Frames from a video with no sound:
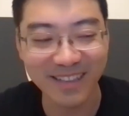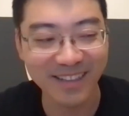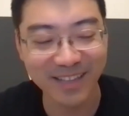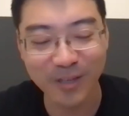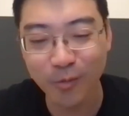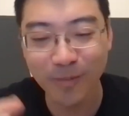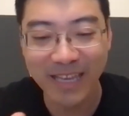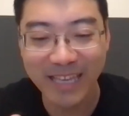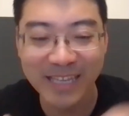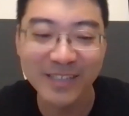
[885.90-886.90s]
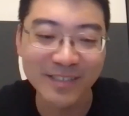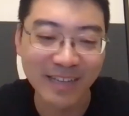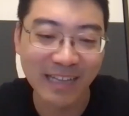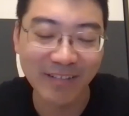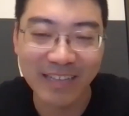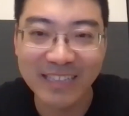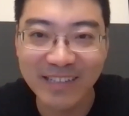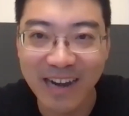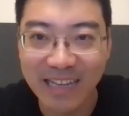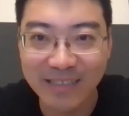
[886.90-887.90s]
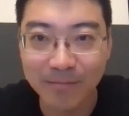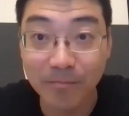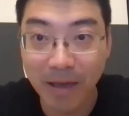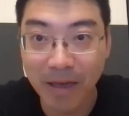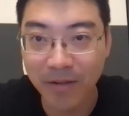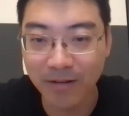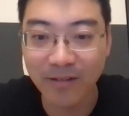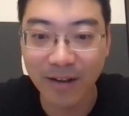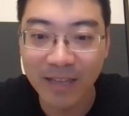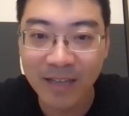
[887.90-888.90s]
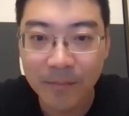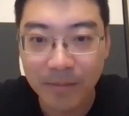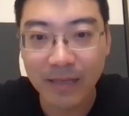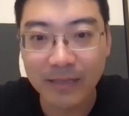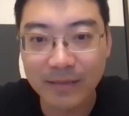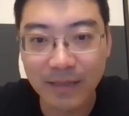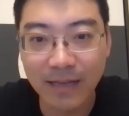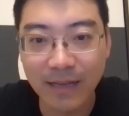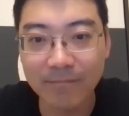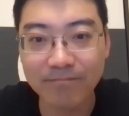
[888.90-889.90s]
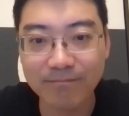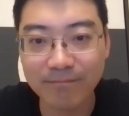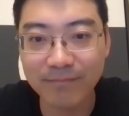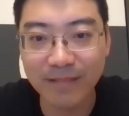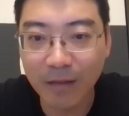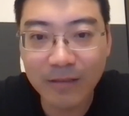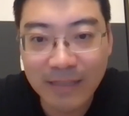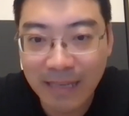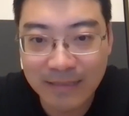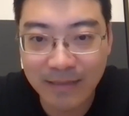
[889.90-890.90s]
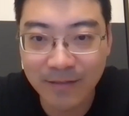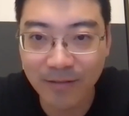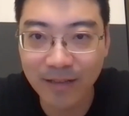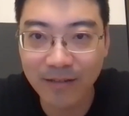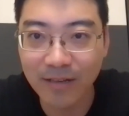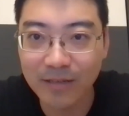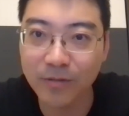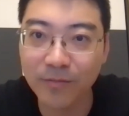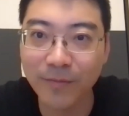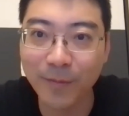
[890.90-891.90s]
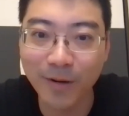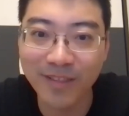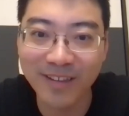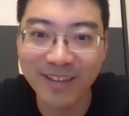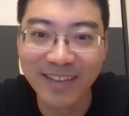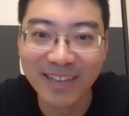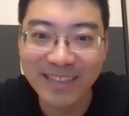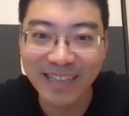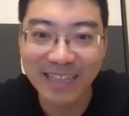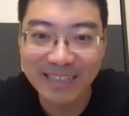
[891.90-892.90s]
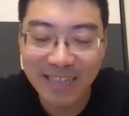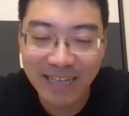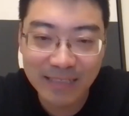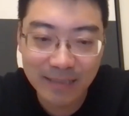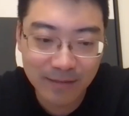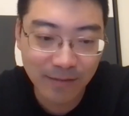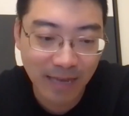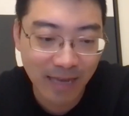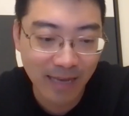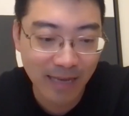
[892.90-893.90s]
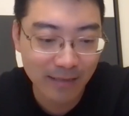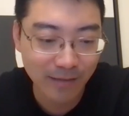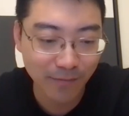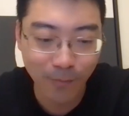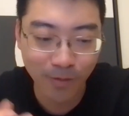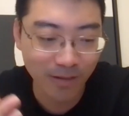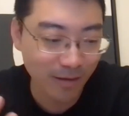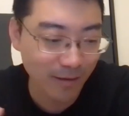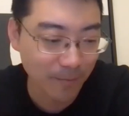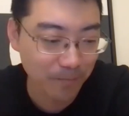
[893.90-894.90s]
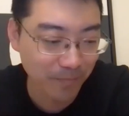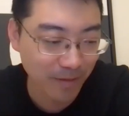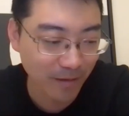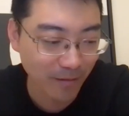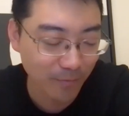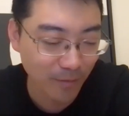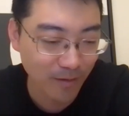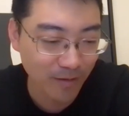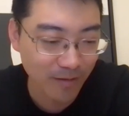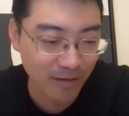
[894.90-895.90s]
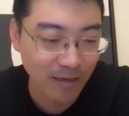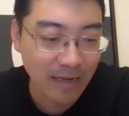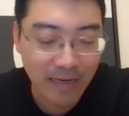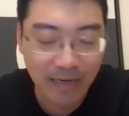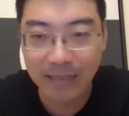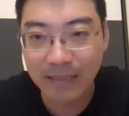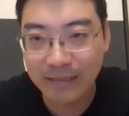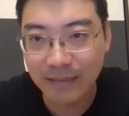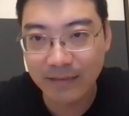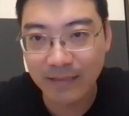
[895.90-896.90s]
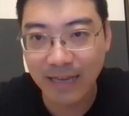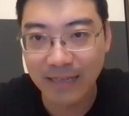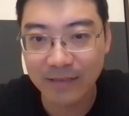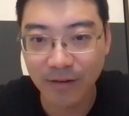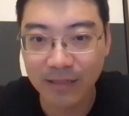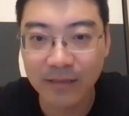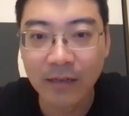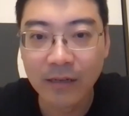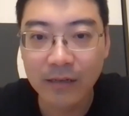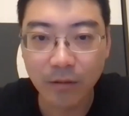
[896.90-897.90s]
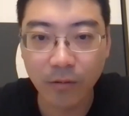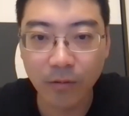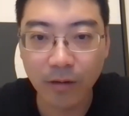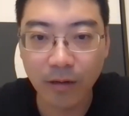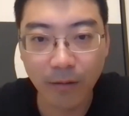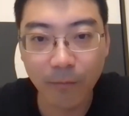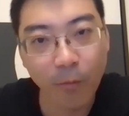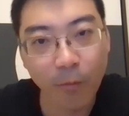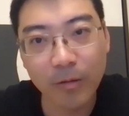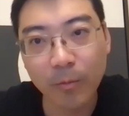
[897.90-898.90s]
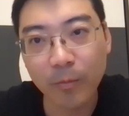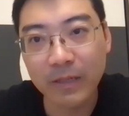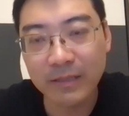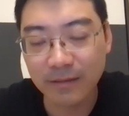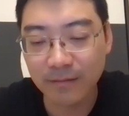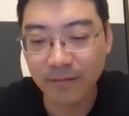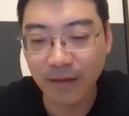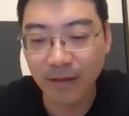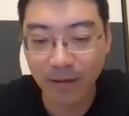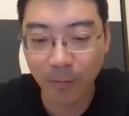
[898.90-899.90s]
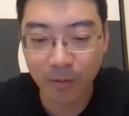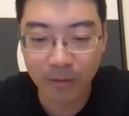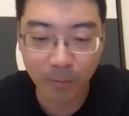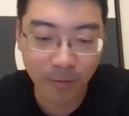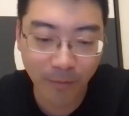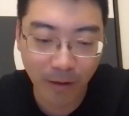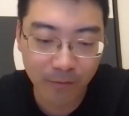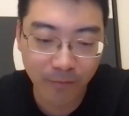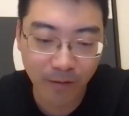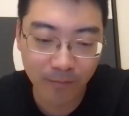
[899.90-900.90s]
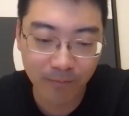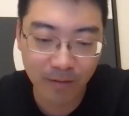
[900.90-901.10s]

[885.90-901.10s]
human-ish kind of interaction method, right? But it's not necessary, right? So for the data scientist case, for the clinician's case, right? So what we found from